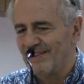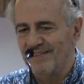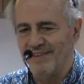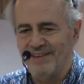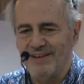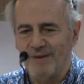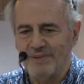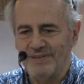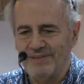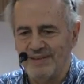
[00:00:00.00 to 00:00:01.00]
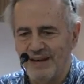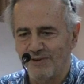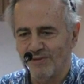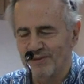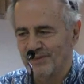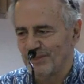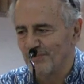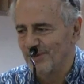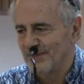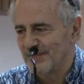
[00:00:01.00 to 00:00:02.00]
the um, international is
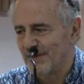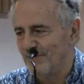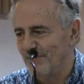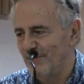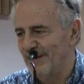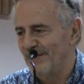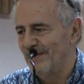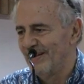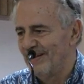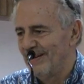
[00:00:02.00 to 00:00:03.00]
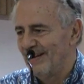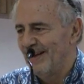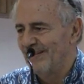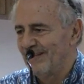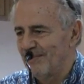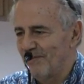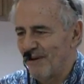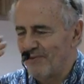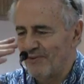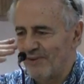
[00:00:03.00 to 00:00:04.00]
what is everywhere, and then the
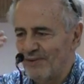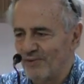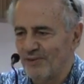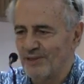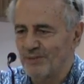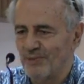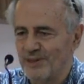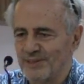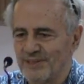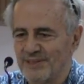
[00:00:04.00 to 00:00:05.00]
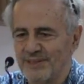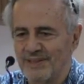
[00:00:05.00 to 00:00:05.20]
referential is what is,